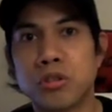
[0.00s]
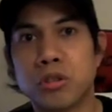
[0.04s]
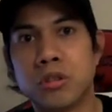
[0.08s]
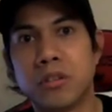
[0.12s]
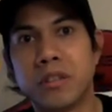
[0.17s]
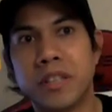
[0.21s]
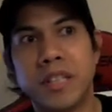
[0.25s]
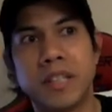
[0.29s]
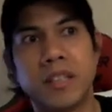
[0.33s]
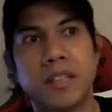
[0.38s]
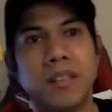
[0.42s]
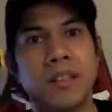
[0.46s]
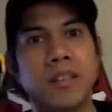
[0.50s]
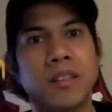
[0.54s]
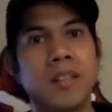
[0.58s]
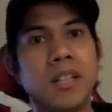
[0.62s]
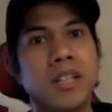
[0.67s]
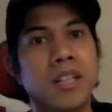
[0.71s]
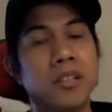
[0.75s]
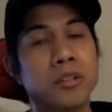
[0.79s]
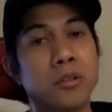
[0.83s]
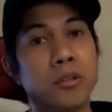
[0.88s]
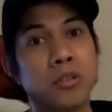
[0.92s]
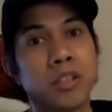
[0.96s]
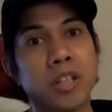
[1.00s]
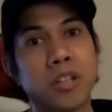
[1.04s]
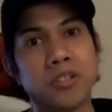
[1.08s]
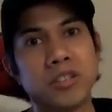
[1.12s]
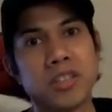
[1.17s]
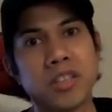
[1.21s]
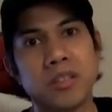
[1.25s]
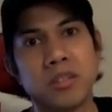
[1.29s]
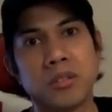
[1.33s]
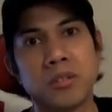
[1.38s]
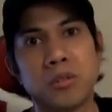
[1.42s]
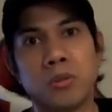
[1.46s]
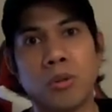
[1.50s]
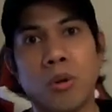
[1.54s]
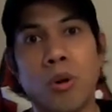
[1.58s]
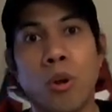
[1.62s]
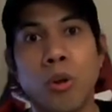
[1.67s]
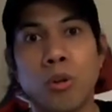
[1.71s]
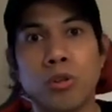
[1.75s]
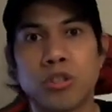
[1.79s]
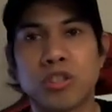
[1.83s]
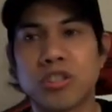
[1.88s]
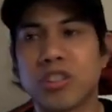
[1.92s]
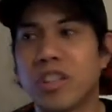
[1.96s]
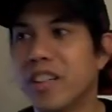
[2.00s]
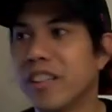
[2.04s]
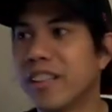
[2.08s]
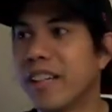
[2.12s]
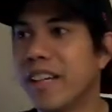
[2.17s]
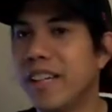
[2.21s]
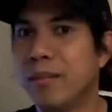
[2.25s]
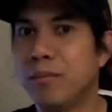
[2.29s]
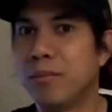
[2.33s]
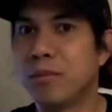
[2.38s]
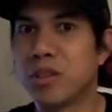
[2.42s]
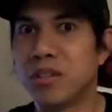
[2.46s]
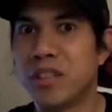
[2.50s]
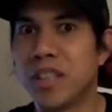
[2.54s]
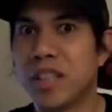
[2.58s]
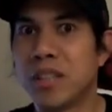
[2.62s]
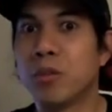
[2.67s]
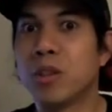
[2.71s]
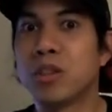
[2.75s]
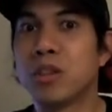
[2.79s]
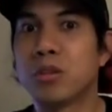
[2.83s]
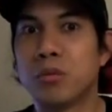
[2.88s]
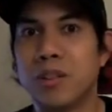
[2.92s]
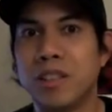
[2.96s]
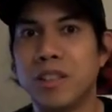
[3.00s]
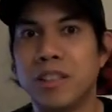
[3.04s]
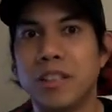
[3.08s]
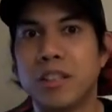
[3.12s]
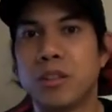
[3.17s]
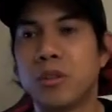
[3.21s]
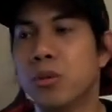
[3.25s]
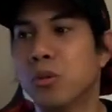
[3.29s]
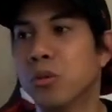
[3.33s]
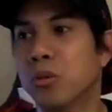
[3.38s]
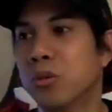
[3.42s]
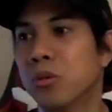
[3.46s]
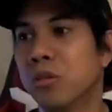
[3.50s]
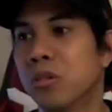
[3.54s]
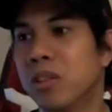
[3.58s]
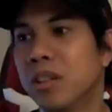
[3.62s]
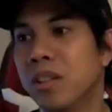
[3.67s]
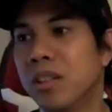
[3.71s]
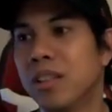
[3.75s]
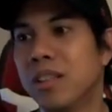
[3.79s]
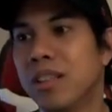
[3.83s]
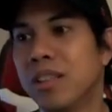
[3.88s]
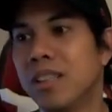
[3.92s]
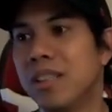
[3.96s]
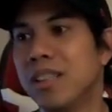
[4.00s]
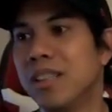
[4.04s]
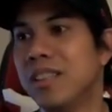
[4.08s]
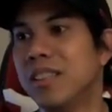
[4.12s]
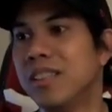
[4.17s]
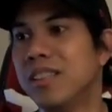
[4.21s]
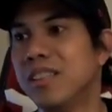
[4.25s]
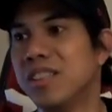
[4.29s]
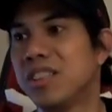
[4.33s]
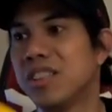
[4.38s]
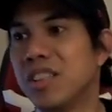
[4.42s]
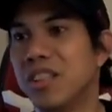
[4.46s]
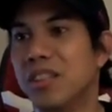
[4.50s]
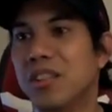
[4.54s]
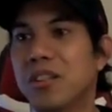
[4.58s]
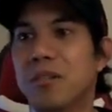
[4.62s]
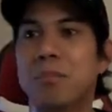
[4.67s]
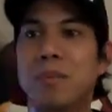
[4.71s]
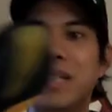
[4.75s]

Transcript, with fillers: during 2002 All-Star game, so that was really cool. So,